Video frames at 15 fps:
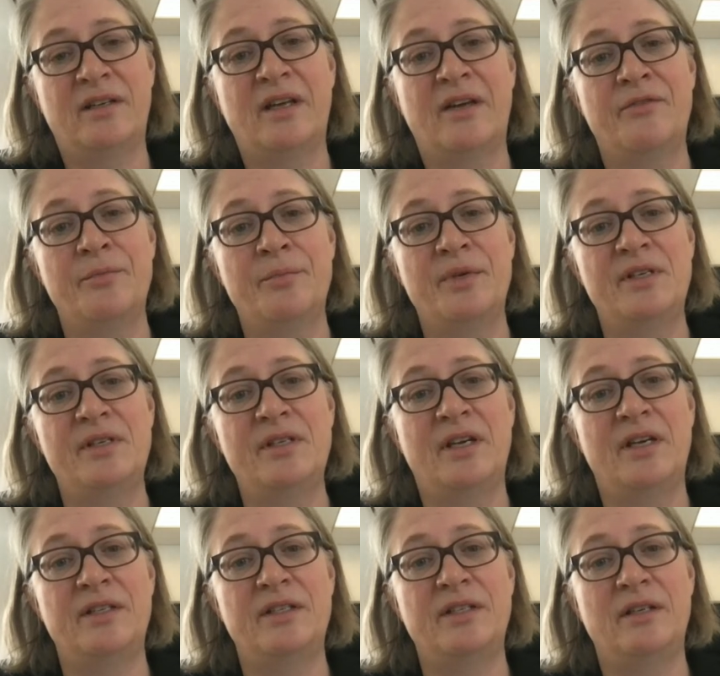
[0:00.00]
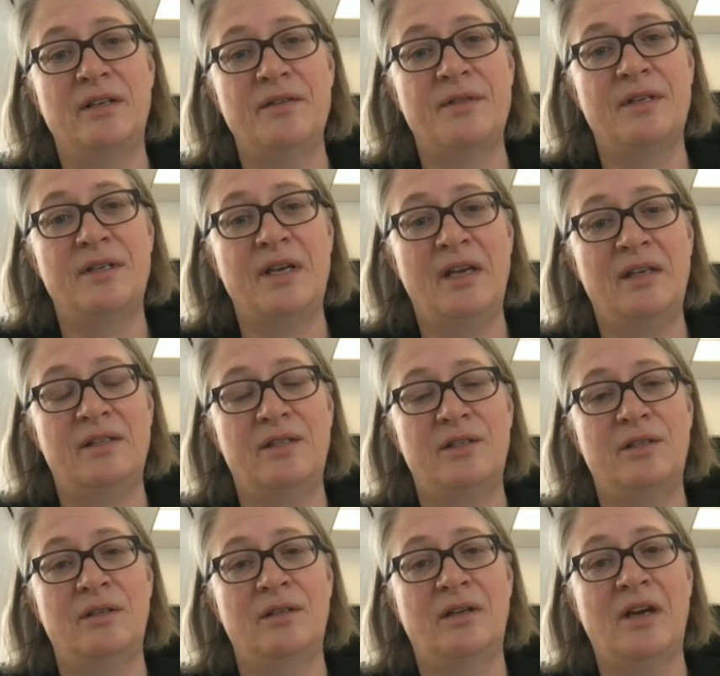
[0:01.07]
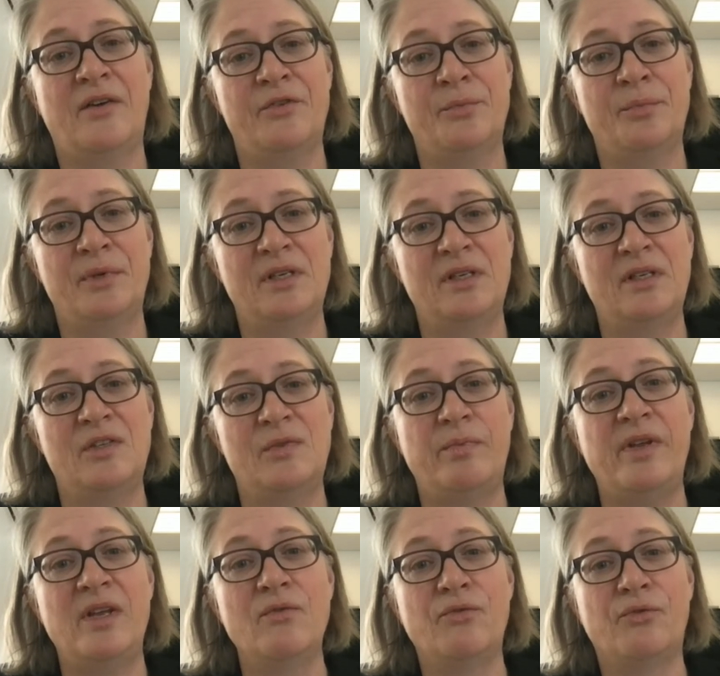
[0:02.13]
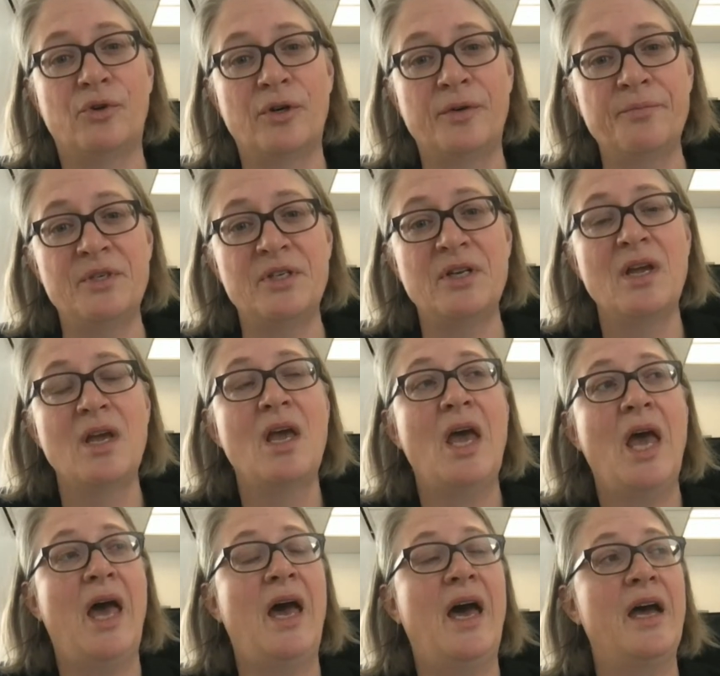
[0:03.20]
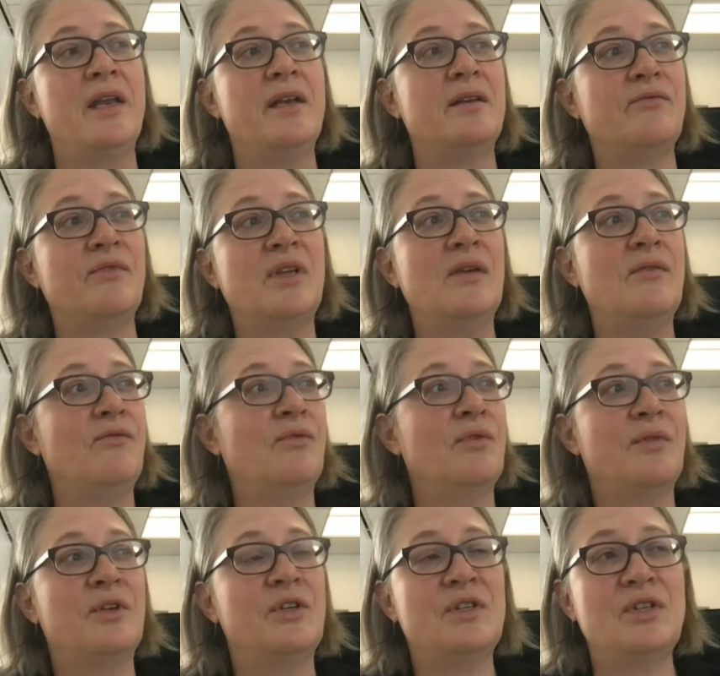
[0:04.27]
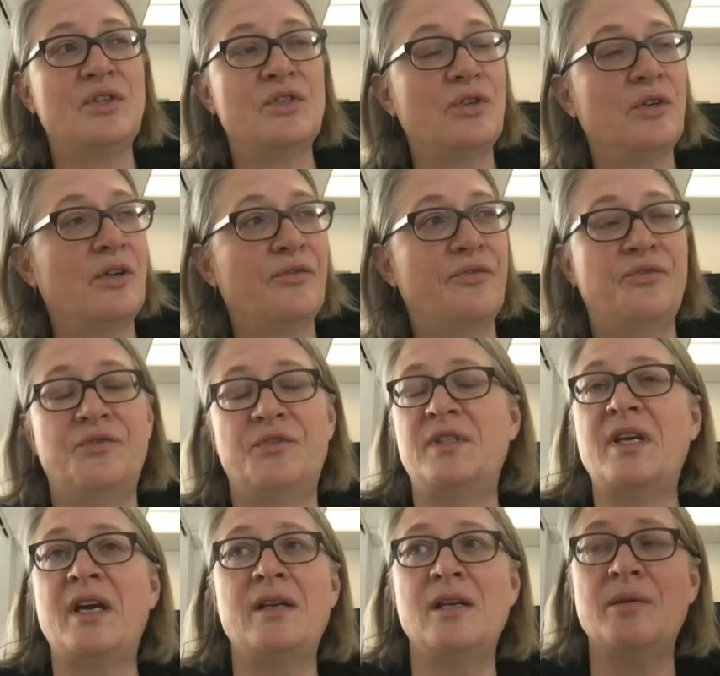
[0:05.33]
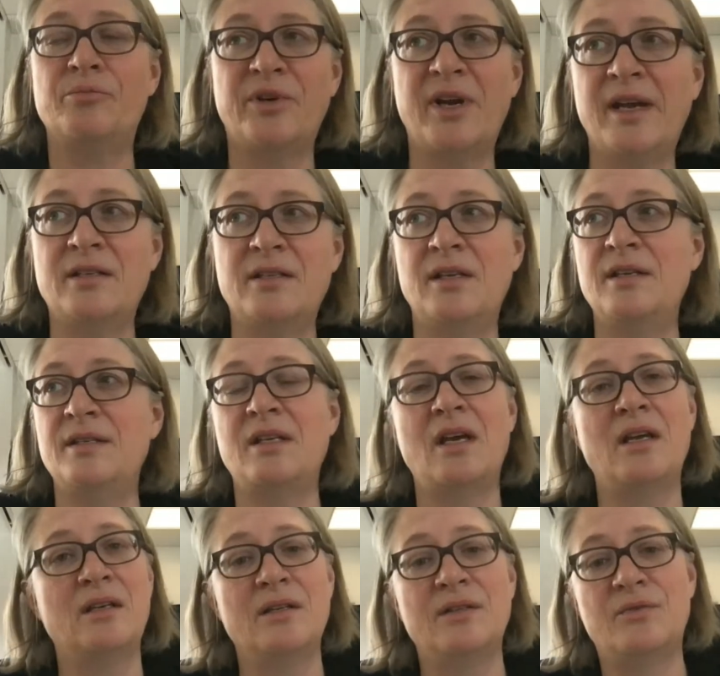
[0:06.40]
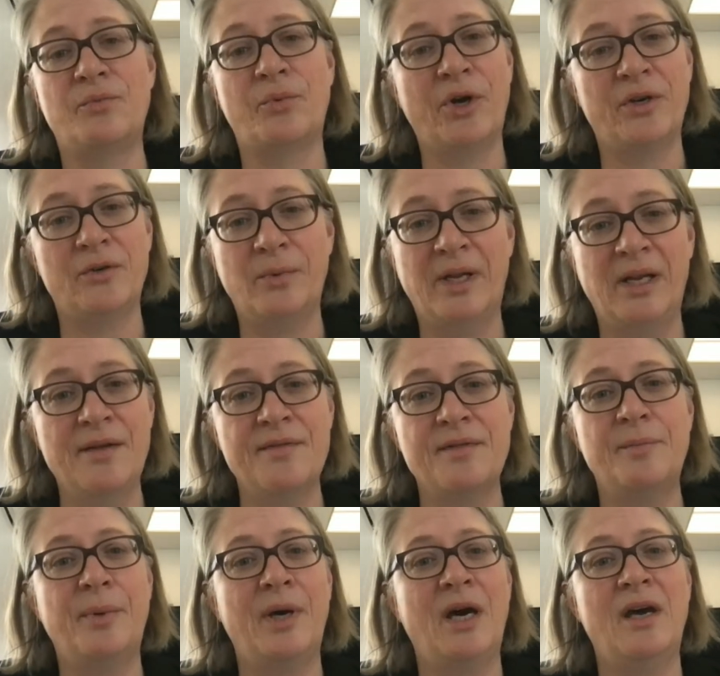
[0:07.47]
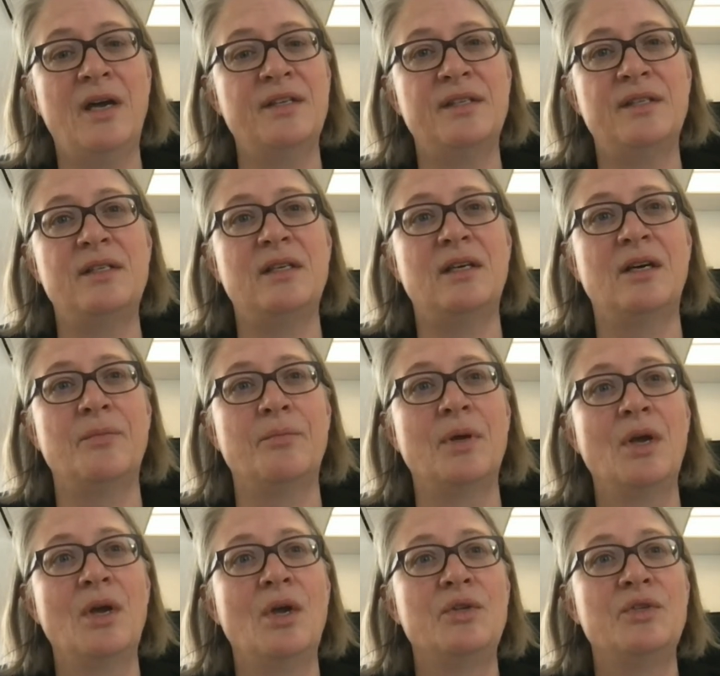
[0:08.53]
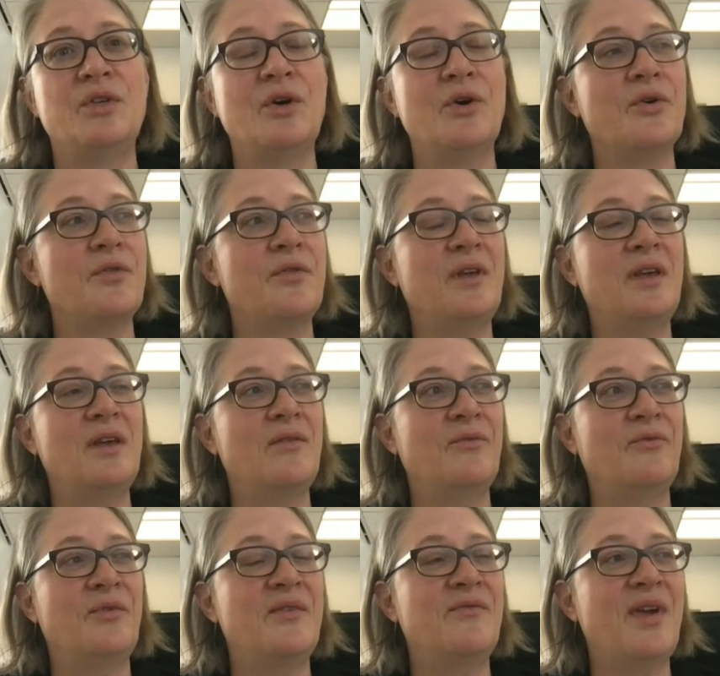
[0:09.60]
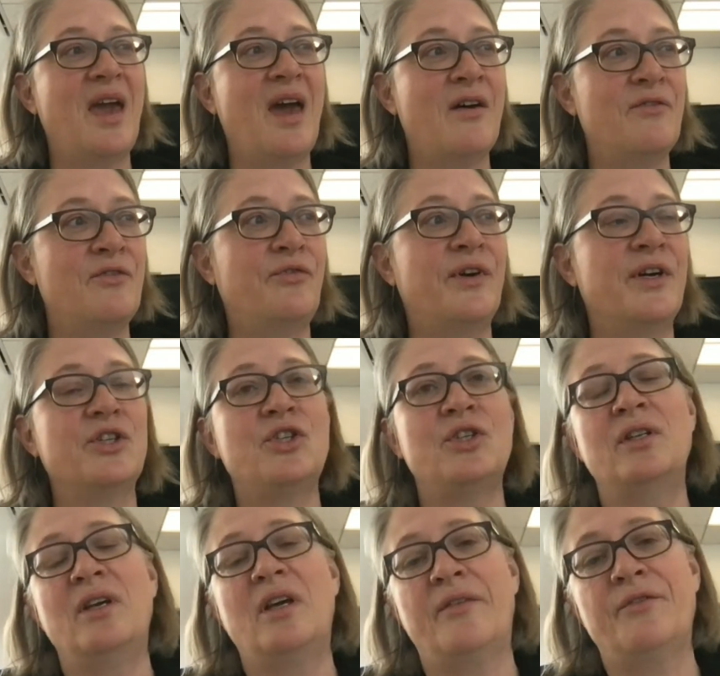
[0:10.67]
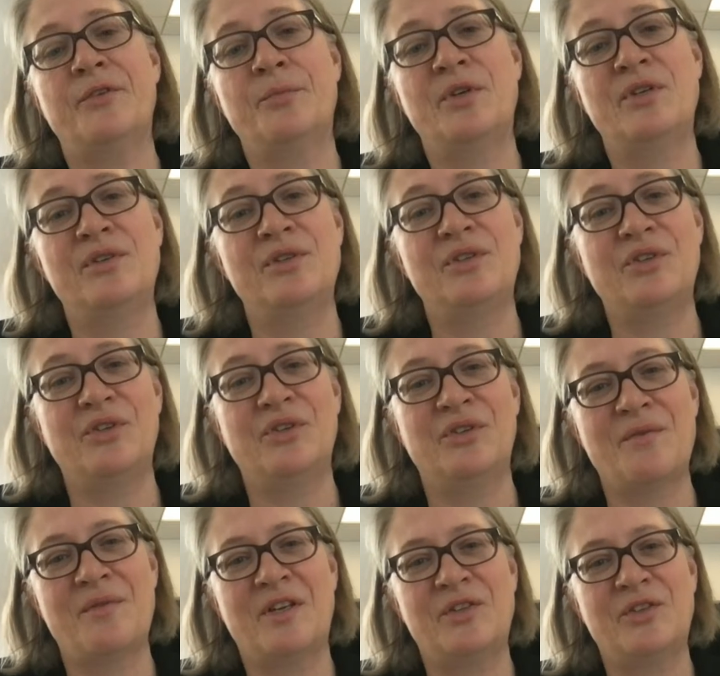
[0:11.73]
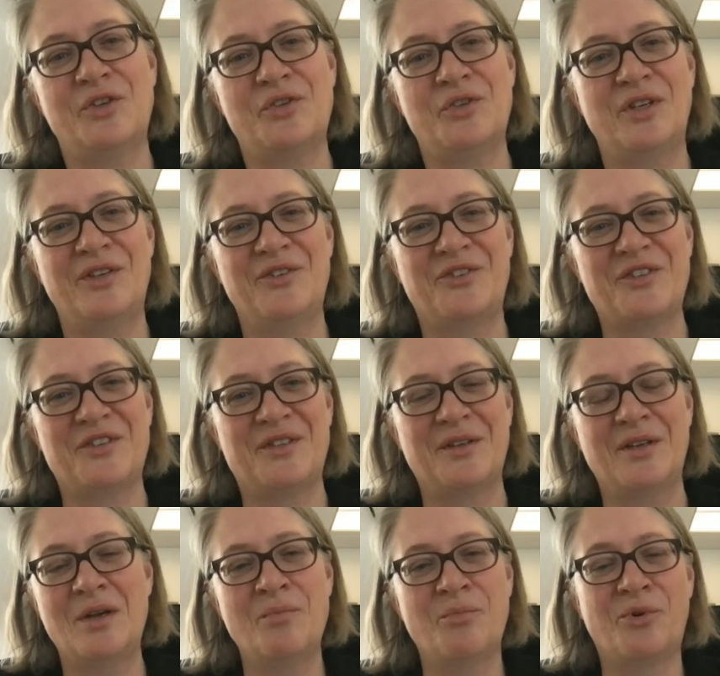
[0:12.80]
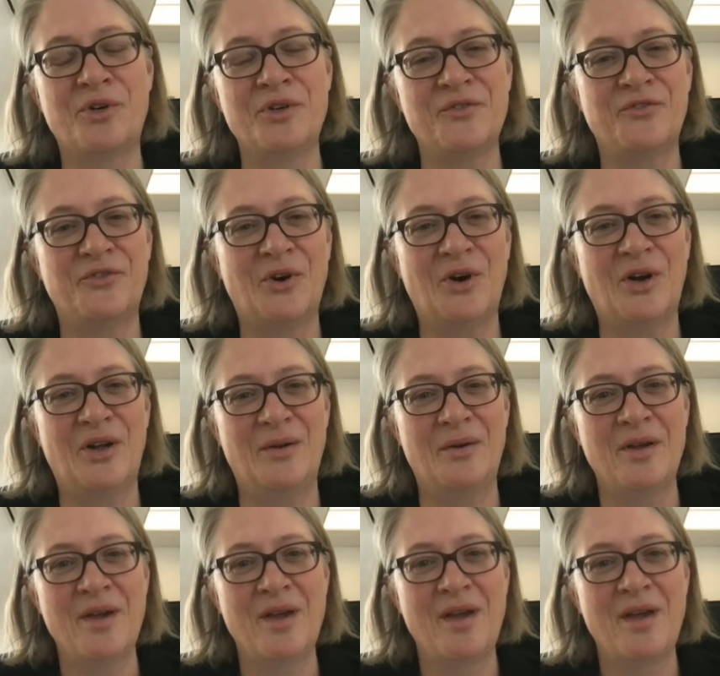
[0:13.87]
government until the next government is being formed. And this is sort of standing practice, and it's worked well in the past. So we have a functioning government. That's also important for all